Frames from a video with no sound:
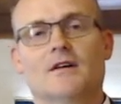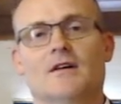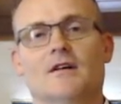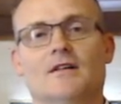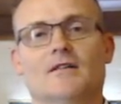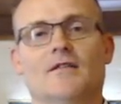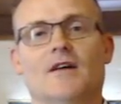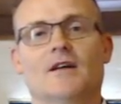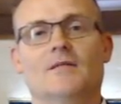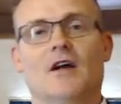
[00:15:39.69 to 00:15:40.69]
Uh,
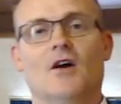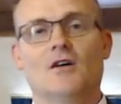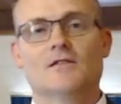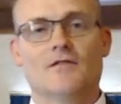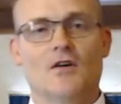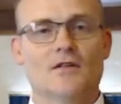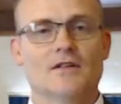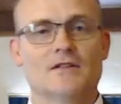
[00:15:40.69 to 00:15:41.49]
they, because of all this,